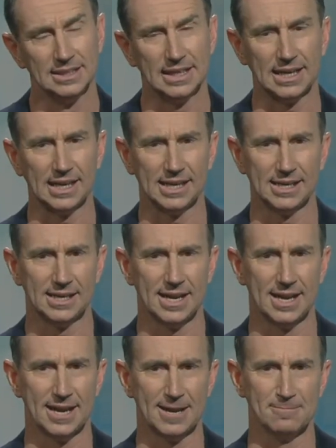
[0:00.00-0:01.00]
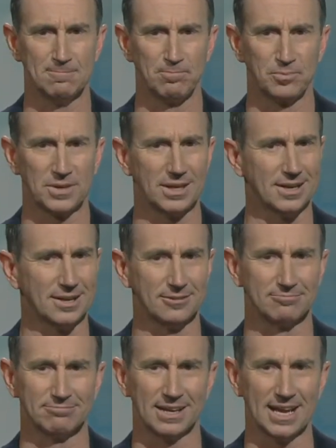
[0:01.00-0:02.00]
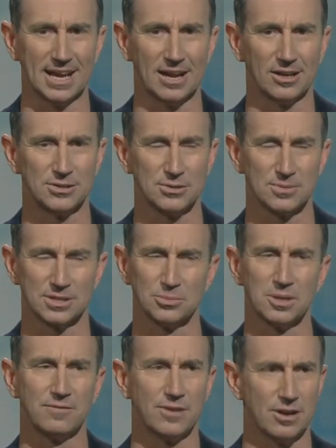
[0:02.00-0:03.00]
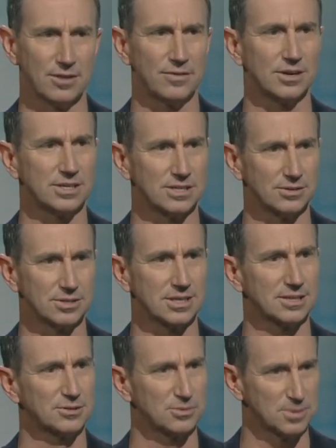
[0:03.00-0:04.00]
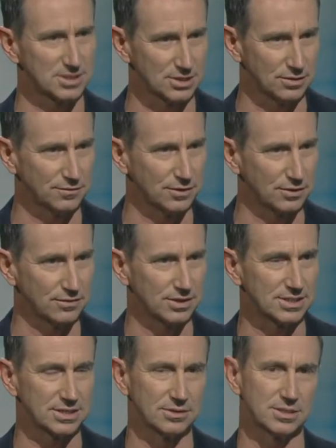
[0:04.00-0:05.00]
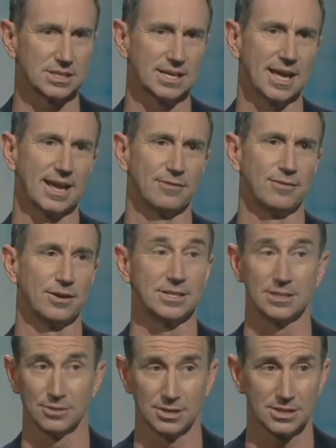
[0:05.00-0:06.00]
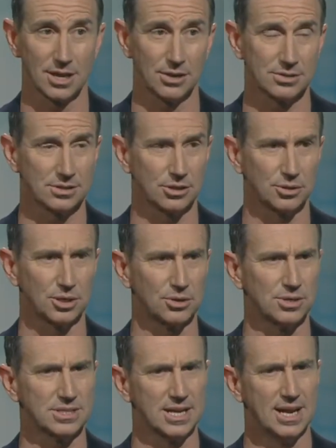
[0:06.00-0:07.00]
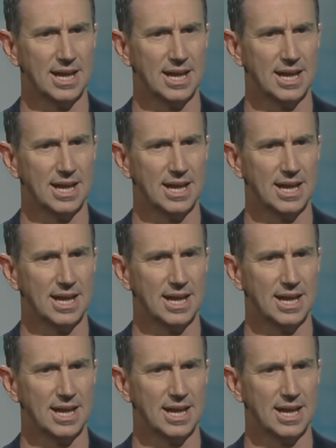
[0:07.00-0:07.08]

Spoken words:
And, you know, I took my swimming very, very seriously. I took myself very, very seriously. I had a very serious coach, Laurie Lawrence.